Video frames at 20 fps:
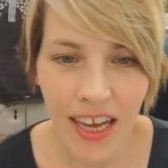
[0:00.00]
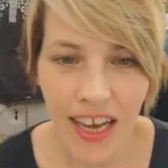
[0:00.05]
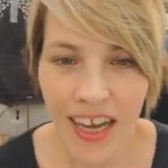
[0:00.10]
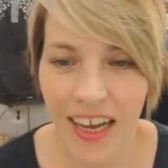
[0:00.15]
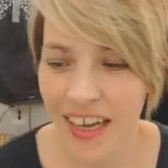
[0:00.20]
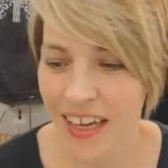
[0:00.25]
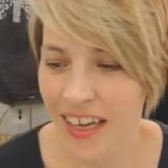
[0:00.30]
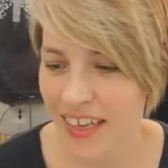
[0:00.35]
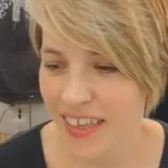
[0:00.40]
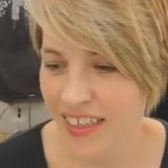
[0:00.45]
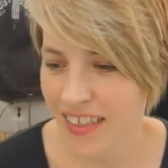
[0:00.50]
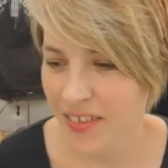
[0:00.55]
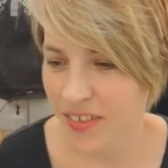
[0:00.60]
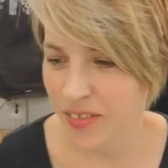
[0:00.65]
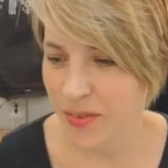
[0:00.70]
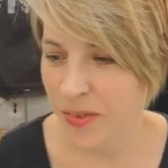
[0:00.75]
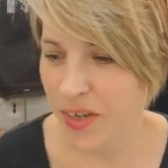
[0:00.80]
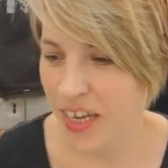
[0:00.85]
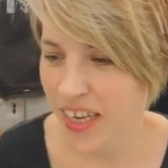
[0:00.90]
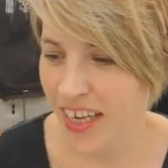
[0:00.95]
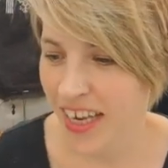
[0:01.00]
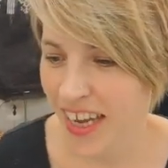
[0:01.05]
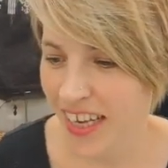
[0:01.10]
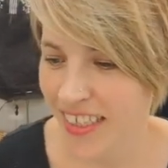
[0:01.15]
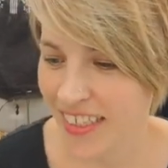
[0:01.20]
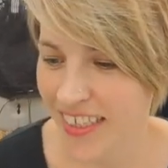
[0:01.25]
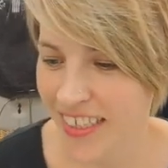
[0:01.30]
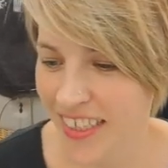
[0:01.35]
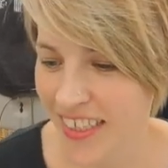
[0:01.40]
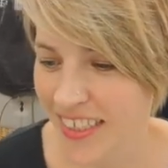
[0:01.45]
What an
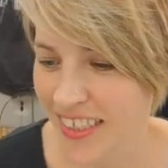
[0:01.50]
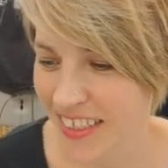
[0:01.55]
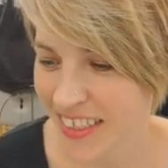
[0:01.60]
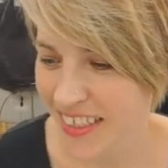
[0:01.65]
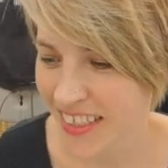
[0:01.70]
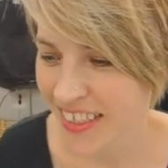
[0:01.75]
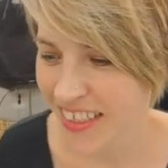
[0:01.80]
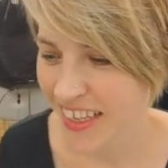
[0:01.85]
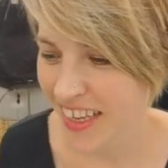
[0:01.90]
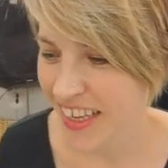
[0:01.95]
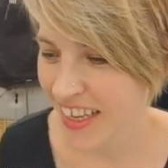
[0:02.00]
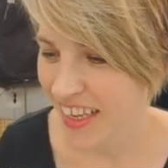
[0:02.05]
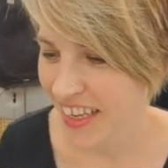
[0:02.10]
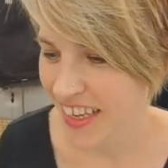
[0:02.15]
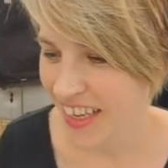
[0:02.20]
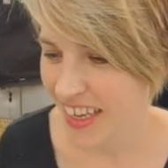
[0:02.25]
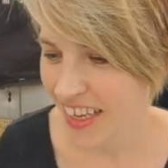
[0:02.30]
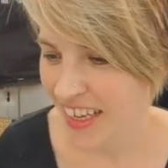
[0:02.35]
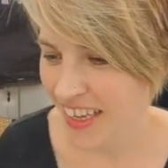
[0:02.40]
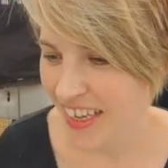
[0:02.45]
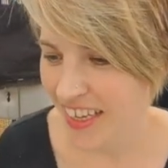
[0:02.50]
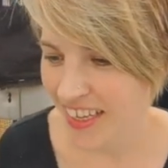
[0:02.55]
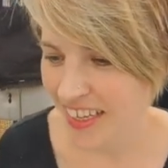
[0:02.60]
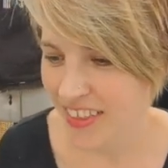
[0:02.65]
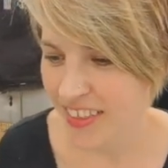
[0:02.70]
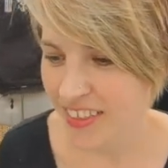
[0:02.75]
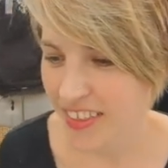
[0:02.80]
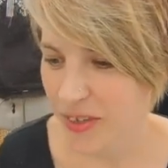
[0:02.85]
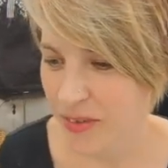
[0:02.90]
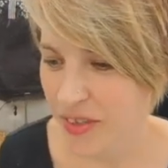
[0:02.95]
accident, and
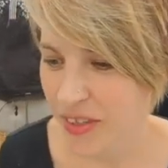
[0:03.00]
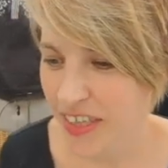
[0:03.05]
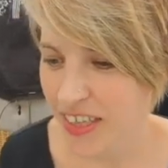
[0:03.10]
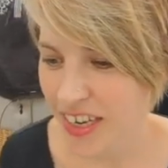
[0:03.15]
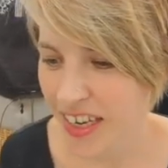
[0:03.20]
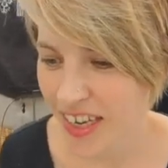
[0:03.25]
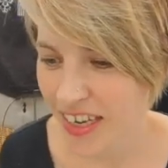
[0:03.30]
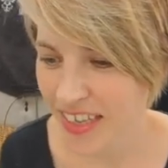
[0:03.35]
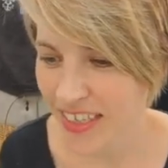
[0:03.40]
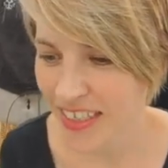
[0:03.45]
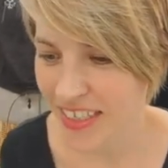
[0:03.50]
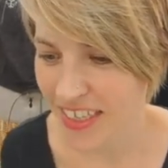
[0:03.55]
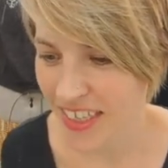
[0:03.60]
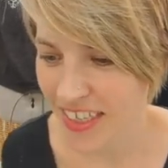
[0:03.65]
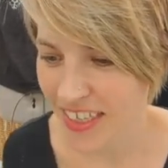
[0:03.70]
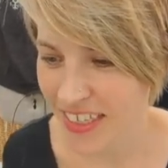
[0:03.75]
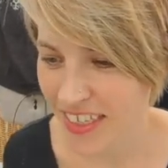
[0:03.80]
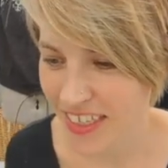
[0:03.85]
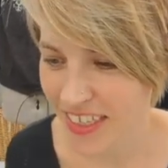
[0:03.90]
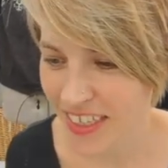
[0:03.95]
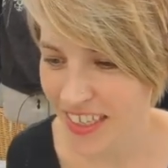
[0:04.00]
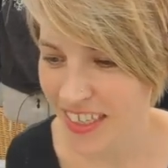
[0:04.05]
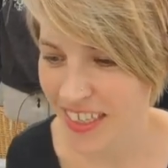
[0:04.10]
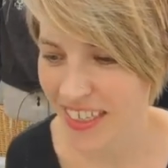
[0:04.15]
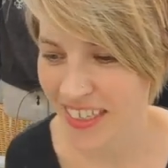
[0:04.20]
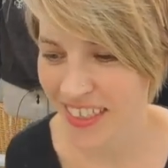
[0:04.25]
totally unintended.